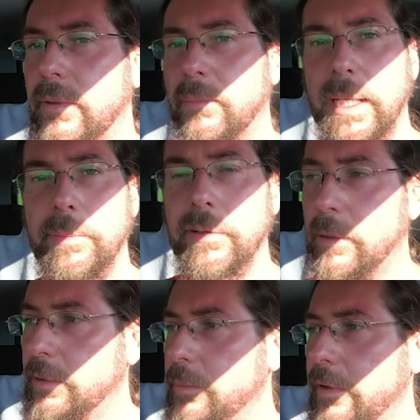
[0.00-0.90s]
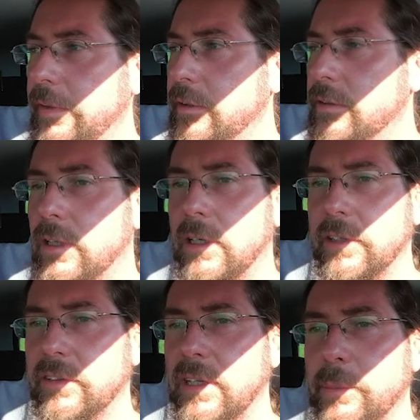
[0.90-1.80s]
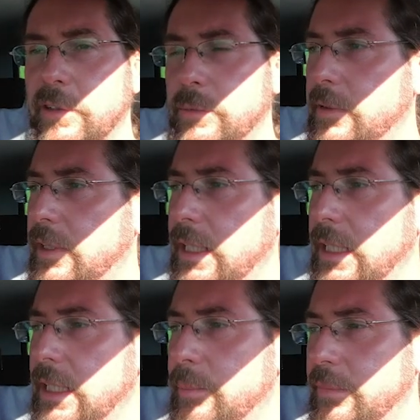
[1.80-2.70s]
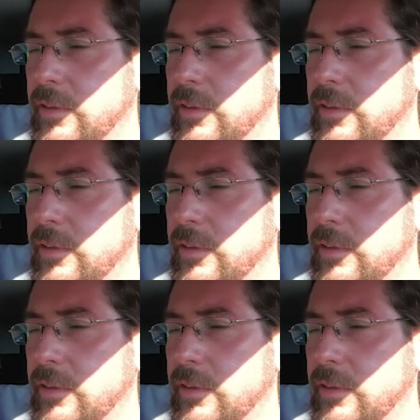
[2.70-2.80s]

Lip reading: My problem with this car, the same as with the e-up,